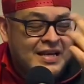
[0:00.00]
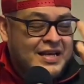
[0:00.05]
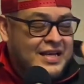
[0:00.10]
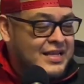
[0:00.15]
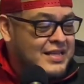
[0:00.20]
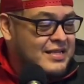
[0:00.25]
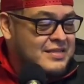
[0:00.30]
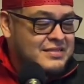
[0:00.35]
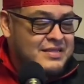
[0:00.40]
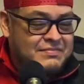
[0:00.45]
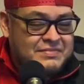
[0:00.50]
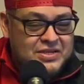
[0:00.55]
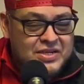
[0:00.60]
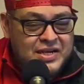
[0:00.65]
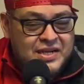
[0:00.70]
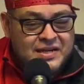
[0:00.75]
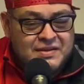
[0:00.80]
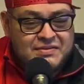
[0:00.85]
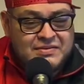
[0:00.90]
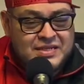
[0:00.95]
Listen, I'm
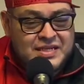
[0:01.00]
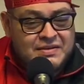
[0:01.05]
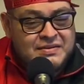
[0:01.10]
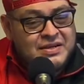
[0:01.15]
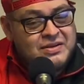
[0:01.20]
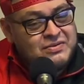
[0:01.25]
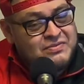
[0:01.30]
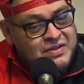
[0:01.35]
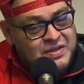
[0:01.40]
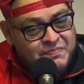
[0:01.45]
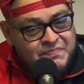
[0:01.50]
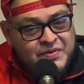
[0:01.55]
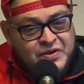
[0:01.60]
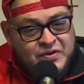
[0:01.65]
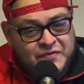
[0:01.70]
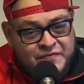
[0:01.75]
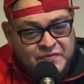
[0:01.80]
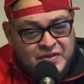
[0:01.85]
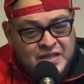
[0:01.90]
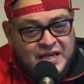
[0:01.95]
trying to. They're
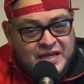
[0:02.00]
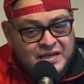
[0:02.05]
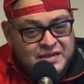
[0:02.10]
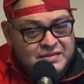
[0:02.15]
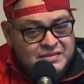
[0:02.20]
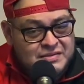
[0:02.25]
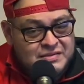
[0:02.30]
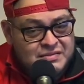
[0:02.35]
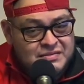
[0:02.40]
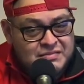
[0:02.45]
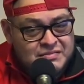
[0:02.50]
beautiful ladies.